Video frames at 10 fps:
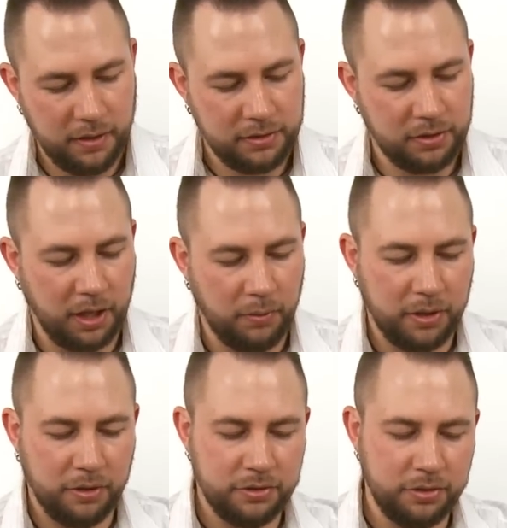So now we're
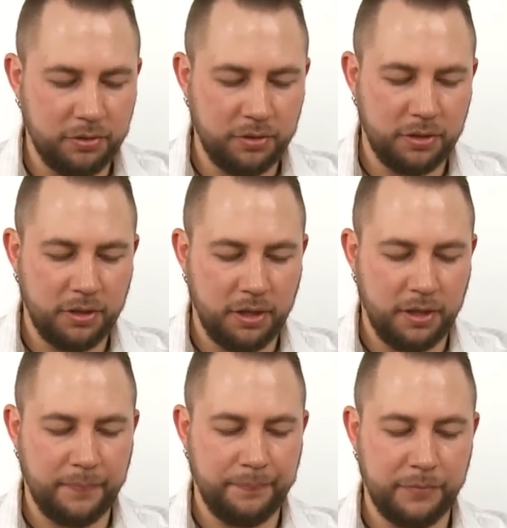going to
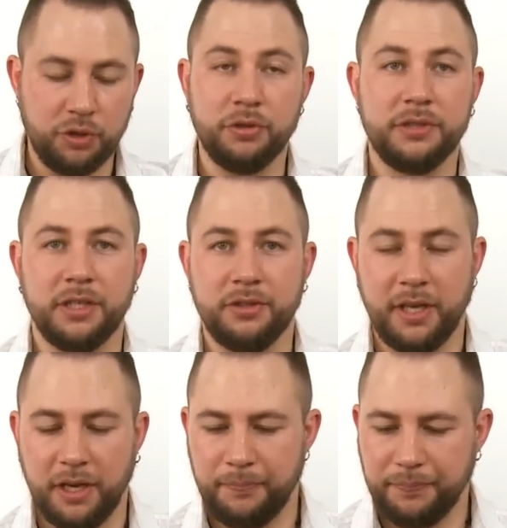um, join that
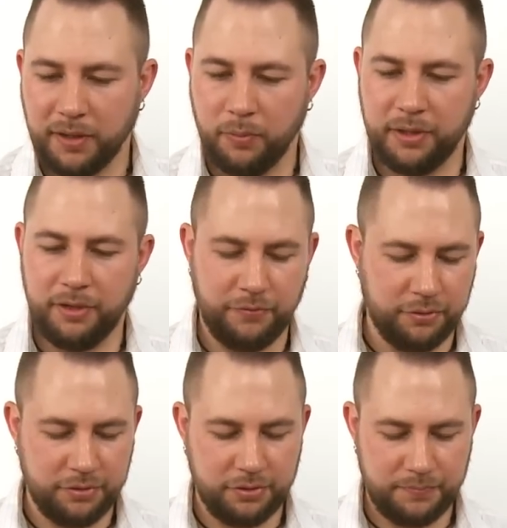together with the
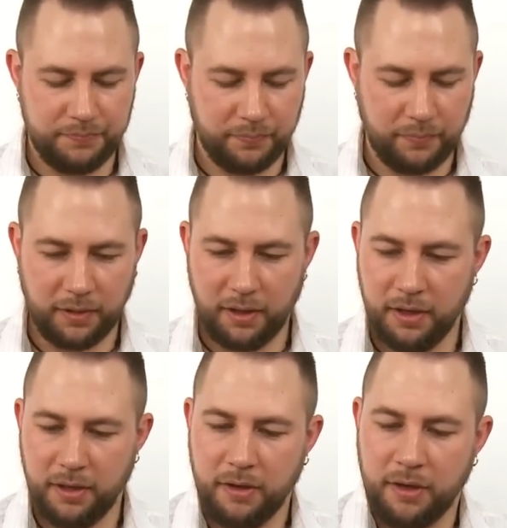first
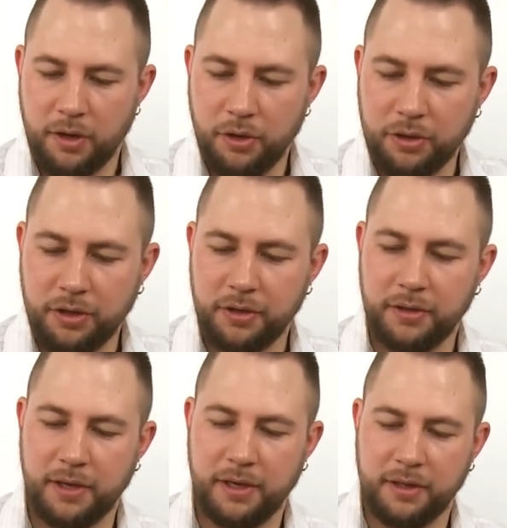hook
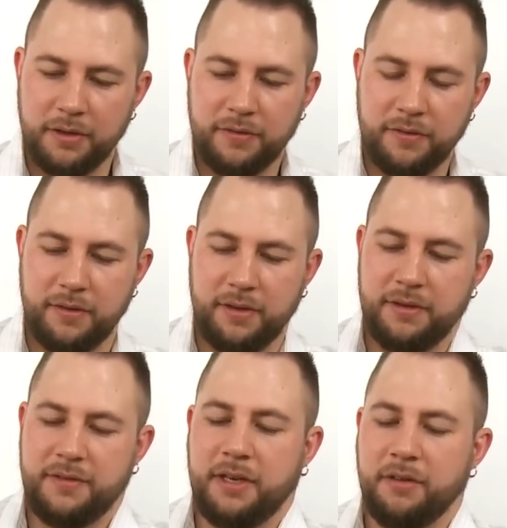and the, and the
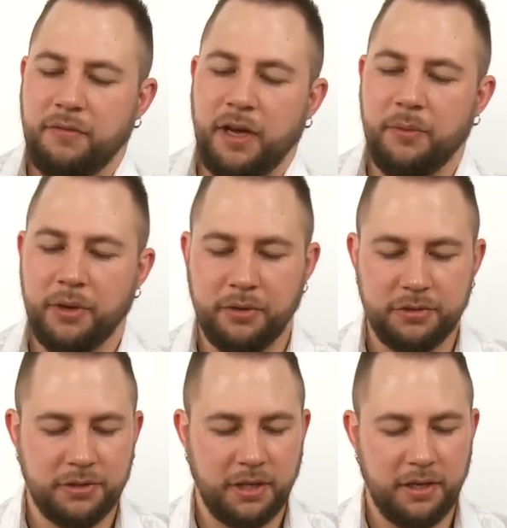second fly we're going
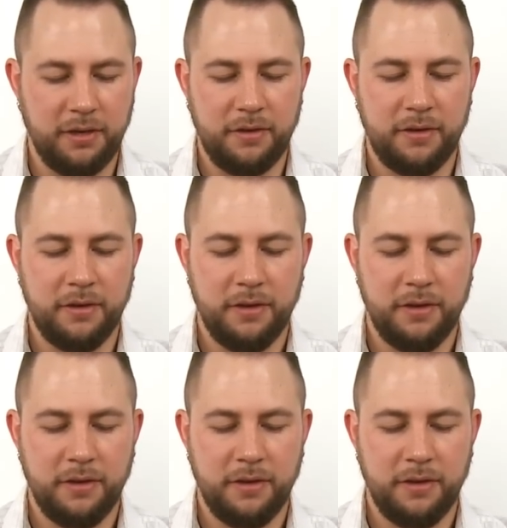to tie here.